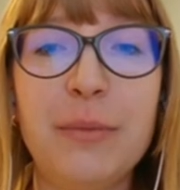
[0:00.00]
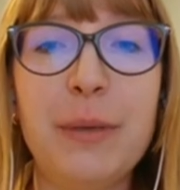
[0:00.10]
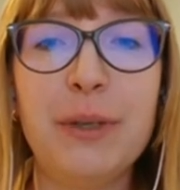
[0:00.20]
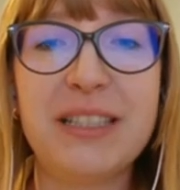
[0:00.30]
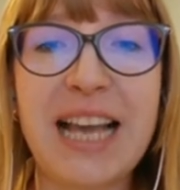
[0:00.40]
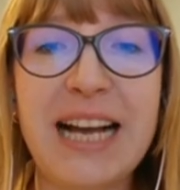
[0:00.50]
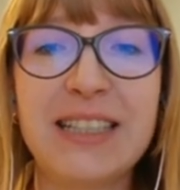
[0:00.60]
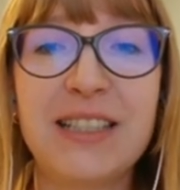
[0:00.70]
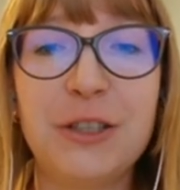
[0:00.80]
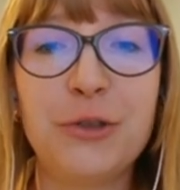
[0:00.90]
young people's
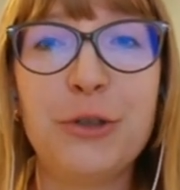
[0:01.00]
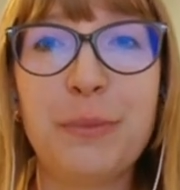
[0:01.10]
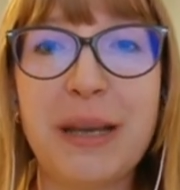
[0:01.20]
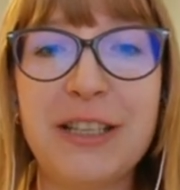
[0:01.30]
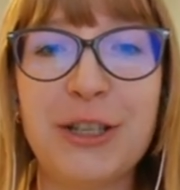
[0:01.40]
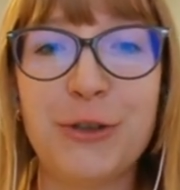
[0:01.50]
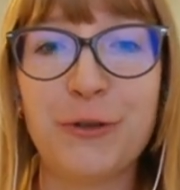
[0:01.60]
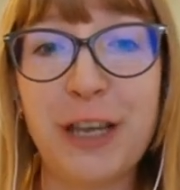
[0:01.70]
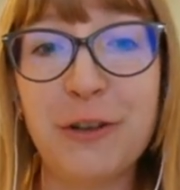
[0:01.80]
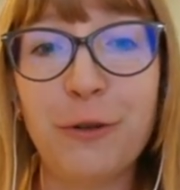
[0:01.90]
access to spaces
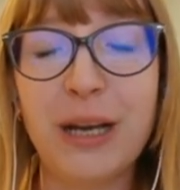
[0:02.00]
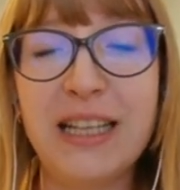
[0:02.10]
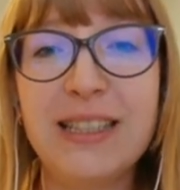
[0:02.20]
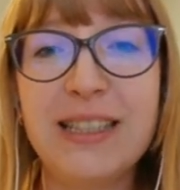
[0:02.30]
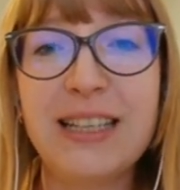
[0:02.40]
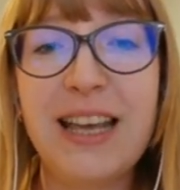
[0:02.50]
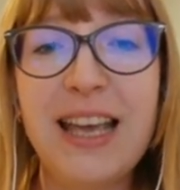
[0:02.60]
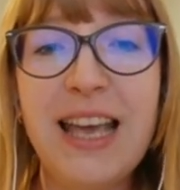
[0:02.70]
of influence.